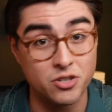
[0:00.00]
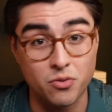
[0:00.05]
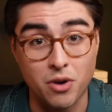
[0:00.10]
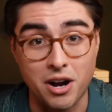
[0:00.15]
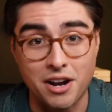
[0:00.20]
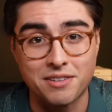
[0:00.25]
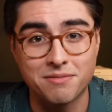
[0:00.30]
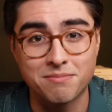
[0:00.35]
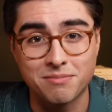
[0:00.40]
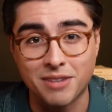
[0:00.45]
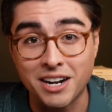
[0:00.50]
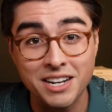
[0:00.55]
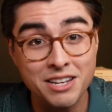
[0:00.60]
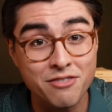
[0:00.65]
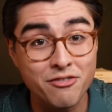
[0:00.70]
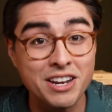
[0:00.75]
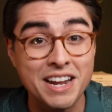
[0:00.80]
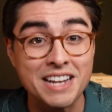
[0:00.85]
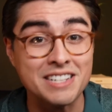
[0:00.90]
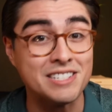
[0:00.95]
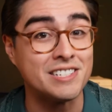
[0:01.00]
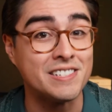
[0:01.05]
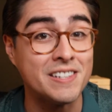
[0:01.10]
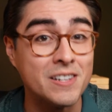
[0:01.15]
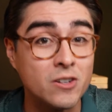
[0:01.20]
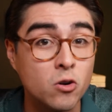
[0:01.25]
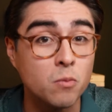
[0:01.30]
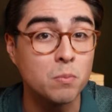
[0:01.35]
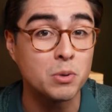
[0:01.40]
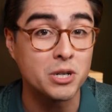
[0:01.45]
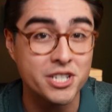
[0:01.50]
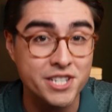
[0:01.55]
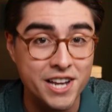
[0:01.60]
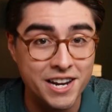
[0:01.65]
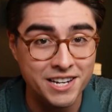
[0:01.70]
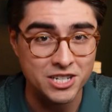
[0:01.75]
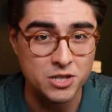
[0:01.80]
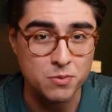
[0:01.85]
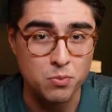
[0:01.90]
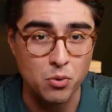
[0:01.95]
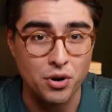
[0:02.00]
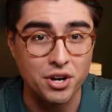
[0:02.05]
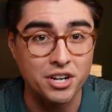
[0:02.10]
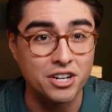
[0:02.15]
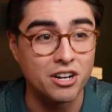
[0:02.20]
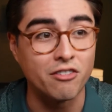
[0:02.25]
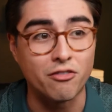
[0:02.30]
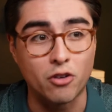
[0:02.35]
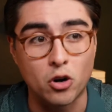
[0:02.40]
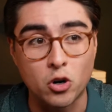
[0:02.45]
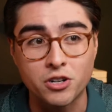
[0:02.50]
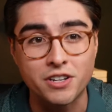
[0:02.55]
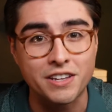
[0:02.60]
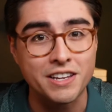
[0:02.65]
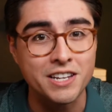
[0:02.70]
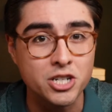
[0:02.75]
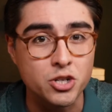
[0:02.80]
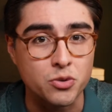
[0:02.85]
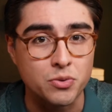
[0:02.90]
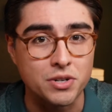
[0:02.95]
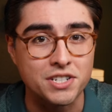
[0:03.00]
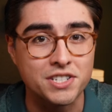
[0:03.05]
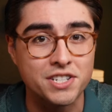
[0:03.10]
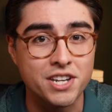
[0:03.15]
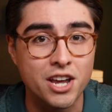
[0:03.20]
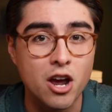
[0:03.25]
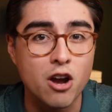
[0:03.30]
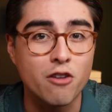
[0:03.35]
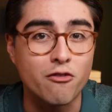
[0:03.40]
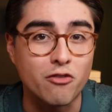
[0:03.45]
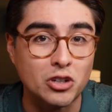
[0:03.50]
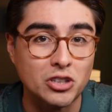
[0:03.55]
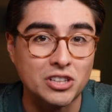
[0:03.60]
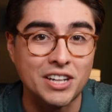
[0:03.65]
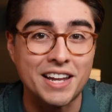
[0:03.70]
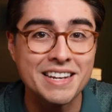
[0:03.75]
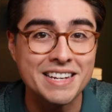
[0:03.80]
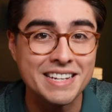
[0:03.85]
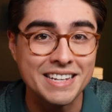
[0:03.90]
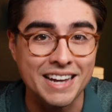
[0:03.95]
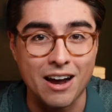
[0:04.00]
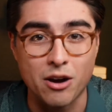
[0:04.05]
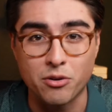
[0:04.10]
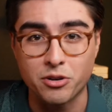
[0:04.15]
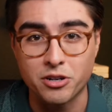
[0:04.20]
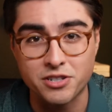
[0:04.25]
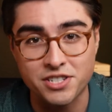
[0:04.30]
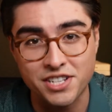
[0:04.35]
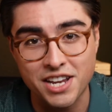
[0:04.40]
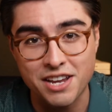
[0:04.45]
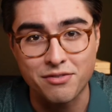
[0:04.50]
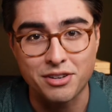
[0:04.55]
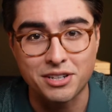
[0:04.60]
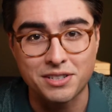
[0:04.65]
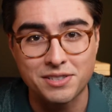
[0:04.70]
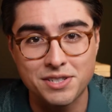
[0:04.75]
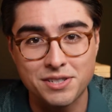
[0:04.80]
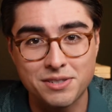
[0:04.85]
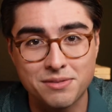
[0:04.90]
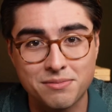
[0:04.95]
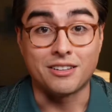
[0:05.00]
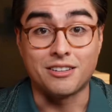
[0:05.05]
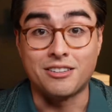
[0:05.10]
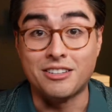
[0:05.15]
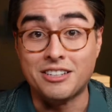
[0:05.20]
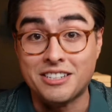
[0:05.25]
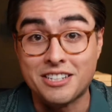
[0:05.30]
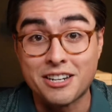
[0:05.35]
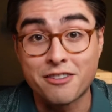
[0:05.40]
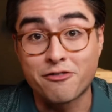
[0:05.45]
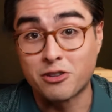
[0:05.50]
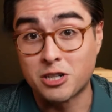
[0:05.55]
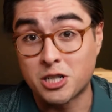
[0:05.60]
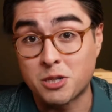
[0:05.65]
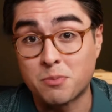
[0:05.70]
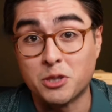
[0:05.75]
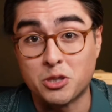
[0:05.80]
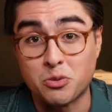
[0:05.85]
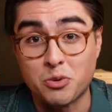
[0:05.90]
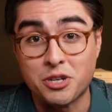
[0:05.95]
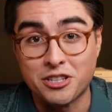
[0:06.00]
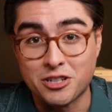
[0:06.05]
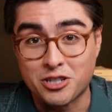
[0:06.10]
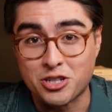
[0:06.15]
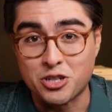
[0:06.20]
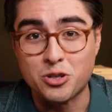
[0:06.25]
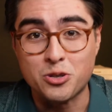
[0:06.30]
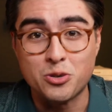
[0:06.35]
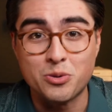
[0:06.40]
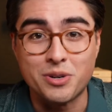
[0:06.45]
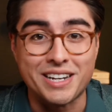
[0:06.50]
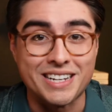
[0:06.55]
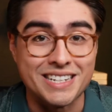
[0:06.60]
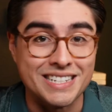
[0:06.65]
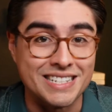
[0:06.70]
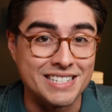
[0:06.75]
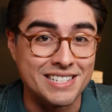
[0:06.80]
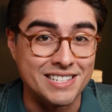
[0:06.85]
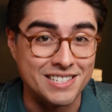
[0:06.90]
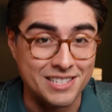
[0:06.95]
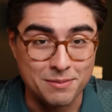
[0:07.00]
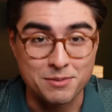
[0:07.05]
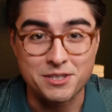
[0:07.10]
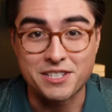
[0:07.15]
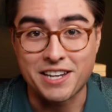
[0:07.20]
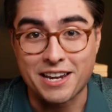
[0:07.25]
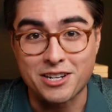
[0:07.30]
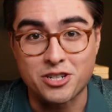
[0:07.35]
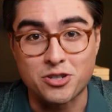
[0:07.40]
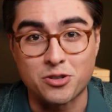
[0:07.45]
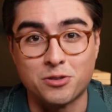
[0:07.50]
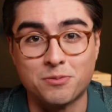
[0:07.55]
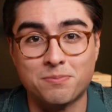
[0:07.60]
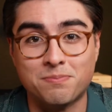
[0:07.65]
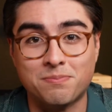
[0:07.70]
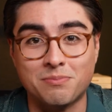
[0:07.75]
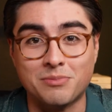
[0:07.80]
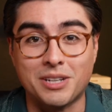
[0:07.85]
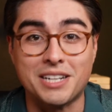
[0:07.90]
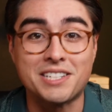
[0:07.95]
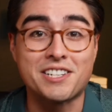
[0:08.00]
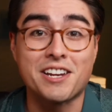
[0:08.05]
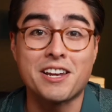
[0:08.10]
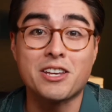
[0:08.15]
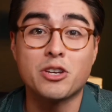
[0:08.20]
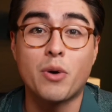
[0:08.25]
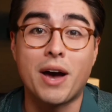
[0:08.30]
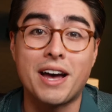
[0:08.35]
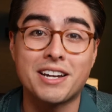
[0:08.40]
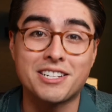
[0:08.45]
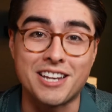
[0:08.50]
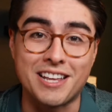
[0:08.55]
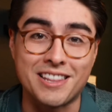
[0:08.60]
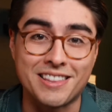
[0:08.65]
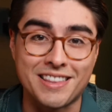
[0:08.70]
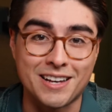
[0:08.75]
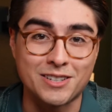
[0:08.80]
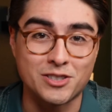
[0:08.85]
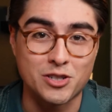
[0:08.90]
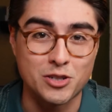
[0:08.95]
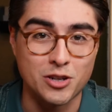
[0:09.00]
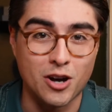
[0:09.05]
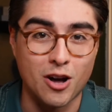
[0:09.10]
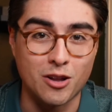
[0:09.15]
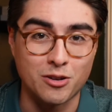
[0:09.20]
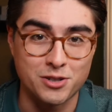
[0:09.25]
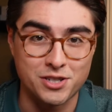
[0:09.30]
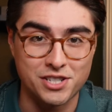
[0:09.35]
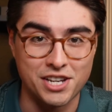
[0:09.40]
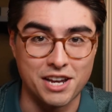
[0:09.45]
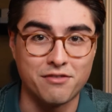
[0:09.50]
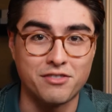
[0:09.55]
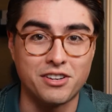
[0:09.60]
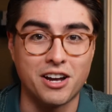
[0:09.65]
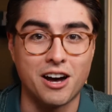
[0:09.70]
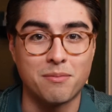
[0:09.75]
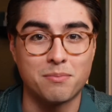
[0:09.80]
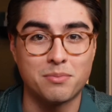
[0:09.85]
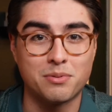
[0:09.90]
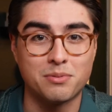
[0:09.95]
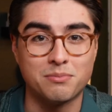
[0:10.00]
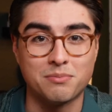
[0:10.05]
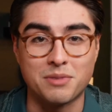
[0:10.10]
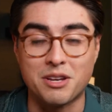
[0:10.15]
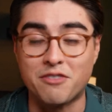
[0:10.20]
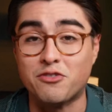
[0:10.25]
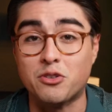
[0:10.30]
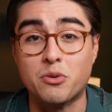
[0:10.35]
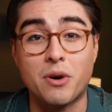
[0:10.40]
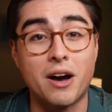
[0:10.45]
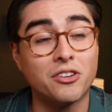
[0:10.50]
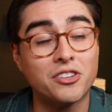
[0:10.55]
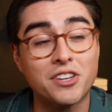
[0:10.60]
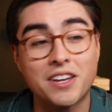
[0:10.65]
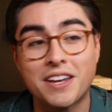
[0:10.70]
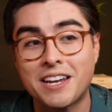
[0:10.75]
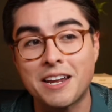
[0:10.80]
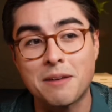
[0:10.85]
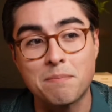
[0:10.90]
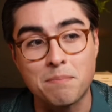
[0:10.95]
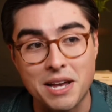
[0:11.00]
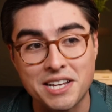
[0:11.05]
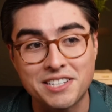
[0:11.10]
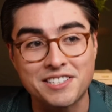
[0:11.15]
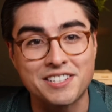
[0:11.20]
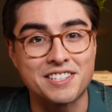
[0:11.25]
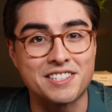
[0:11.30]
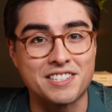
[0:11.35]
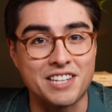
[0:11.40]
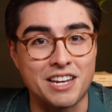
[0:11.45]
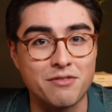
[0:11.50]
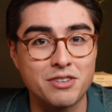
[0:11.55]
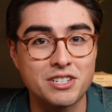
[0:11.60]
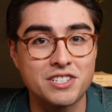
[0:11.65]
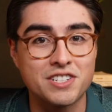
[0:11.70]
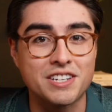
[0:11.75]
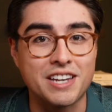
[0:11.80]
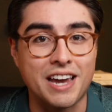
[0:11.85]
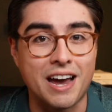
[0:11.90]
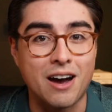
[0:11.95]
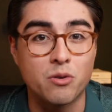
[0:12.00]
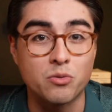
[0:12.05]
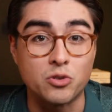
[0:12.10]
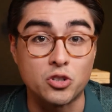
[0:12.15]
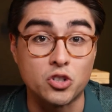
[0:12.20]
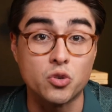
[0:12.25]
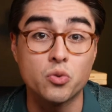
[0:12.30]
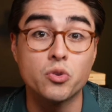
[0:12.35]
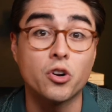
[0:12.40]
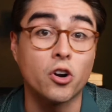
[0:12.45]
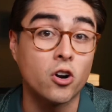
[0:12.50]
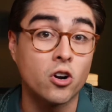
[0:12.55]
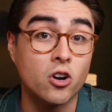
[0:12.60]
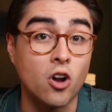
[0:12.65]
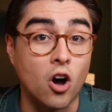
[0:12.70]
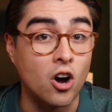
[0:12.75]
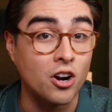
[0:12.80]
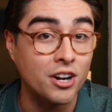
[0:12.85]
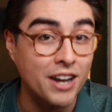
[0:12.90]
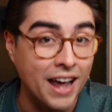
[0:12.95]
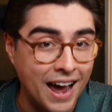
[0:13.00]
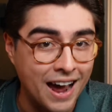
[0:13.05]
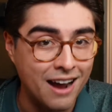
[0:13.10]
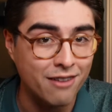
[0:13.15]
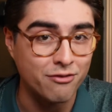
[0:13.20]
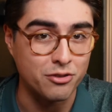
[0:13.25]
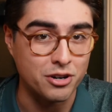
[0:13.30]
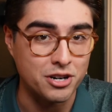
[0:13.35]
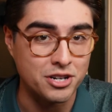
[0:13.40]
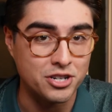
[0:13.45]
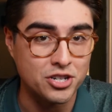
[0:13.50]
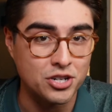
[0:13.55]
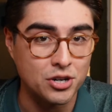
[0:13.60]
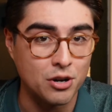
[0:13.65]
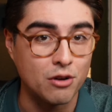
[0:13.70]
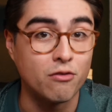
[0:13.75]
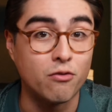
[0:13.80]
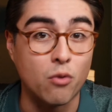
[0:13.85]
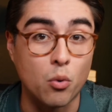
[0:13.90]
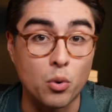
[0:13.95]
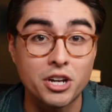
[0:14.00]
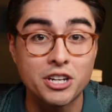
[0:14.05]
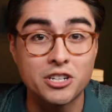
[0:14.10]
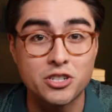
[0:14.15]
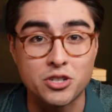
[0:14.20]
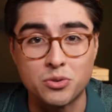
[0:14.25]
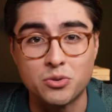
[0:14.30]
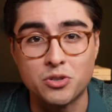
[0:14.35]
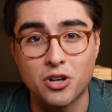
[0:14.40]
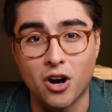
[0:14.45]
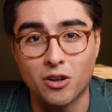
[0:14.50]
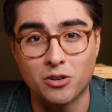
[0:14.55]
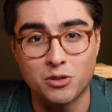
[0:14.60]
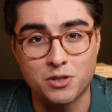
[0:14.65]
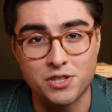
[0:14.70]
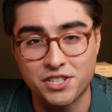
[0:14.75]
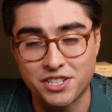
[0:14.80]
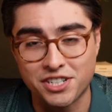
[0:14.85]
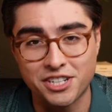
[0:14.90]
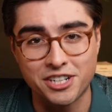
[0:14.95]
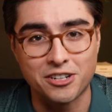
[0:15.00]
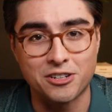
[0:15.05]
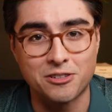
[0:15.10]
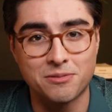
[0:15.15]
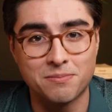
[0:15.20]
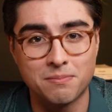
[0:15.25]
right, not even a single percentage point of earned interest for lending out your savings. The difference between the two is substantial. Let's say you had $10,000 saved up. If you held it in a basic savings account, you'd earn on average $42 a year.